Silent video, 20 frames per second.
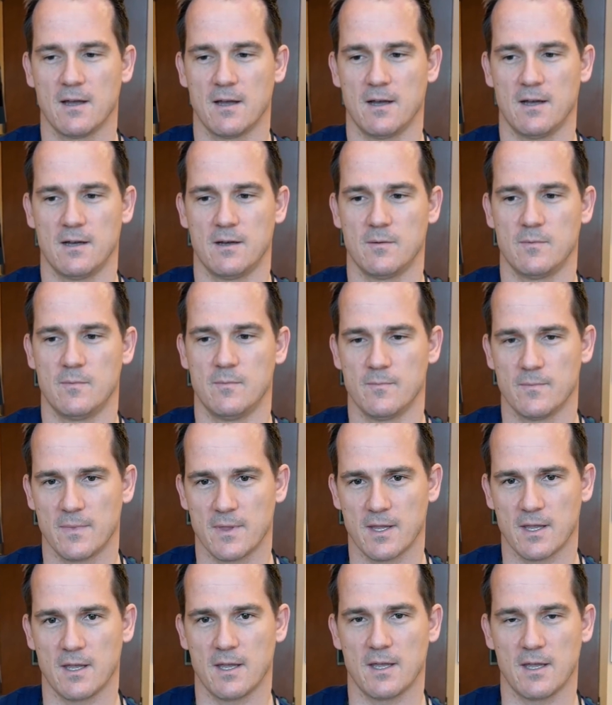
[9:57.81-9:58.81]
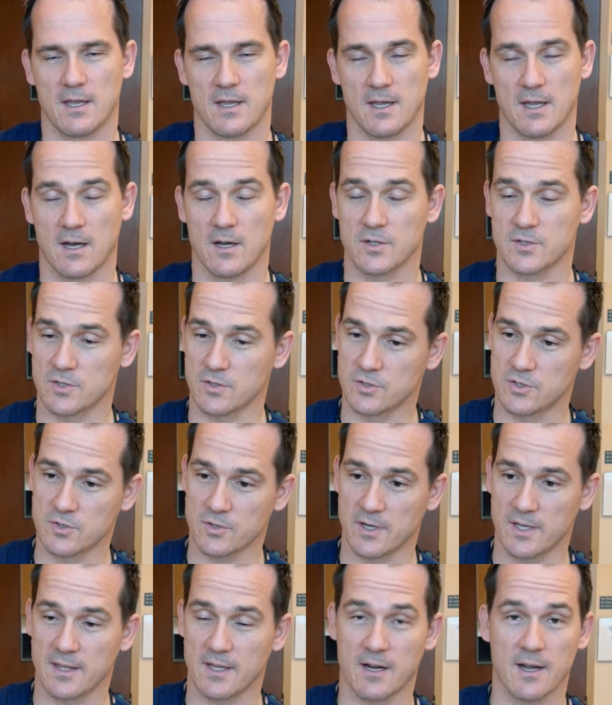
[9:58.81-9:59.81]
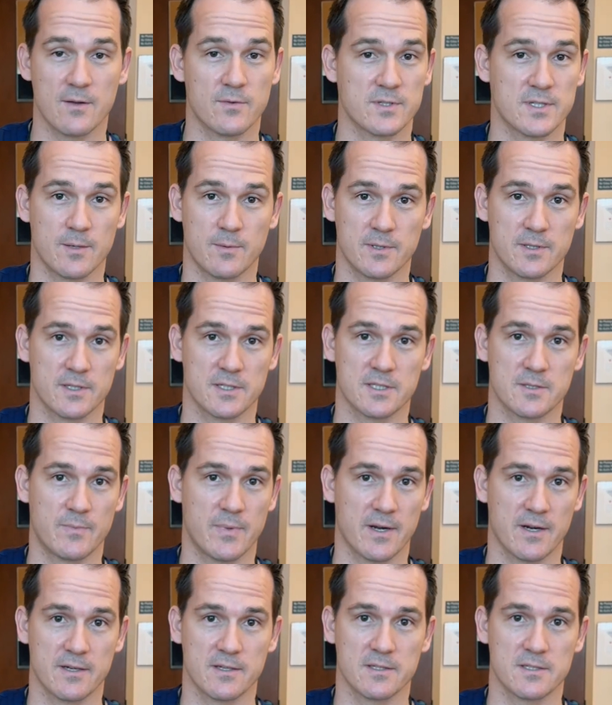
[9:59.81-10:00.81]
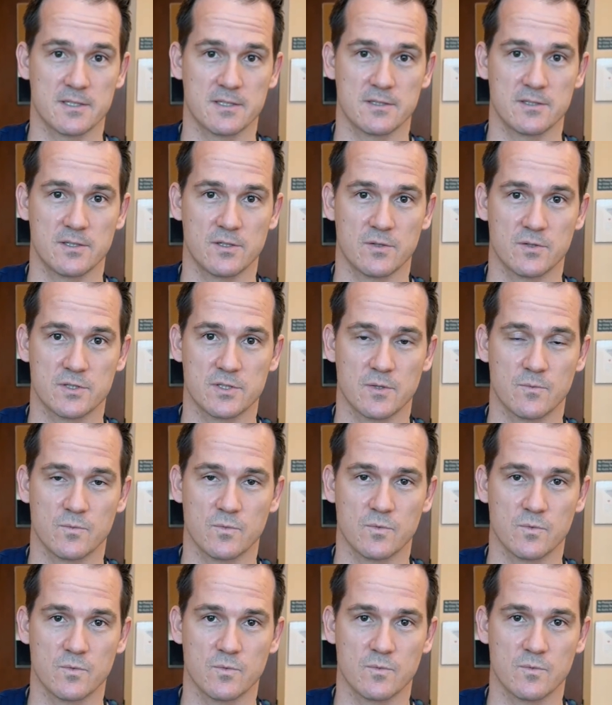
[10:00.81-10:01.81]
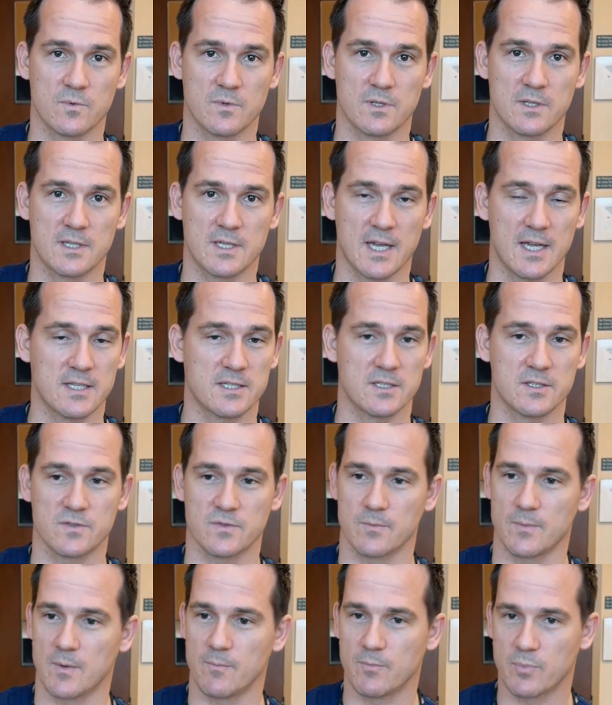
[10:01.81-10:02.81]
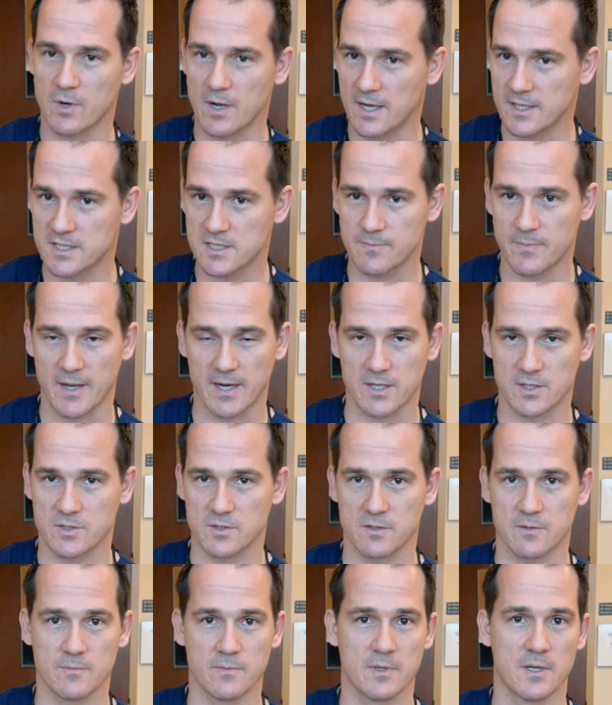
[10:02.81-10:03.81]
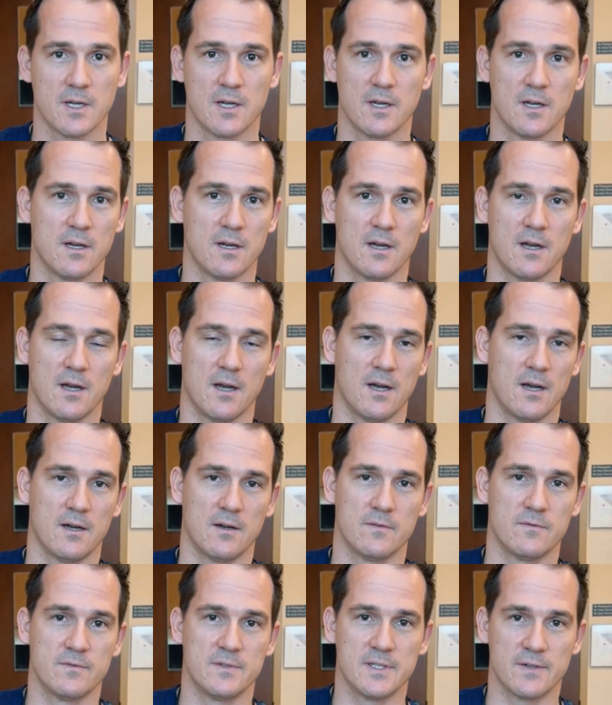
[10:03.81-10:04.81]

Um, also during there, I was able to experience you know some cases from a broad spectrum of